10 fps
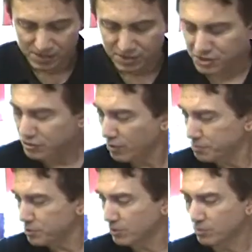His
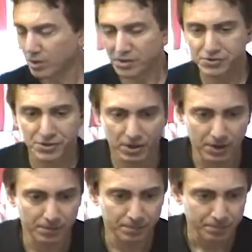description was
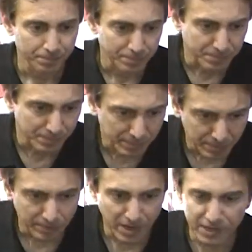uh,
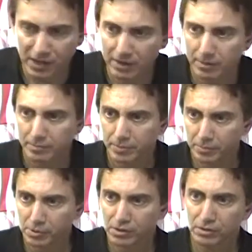
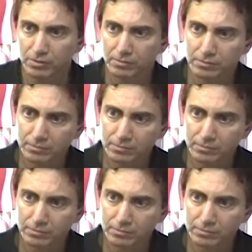anti-biblical,